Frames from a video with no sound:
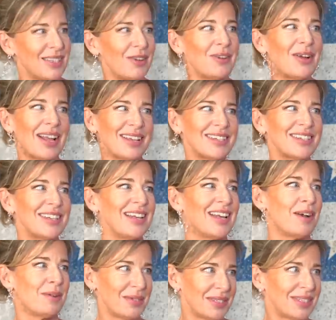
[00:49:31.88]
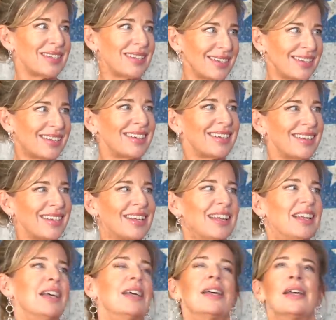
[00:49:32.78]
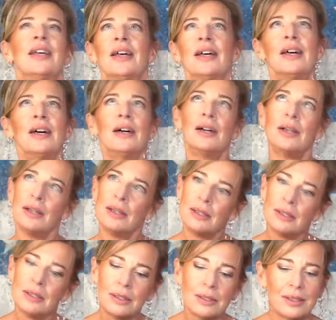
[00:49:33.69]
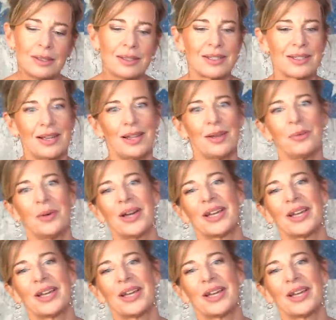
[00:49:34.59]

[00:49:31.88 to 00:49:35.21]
So actually, I was like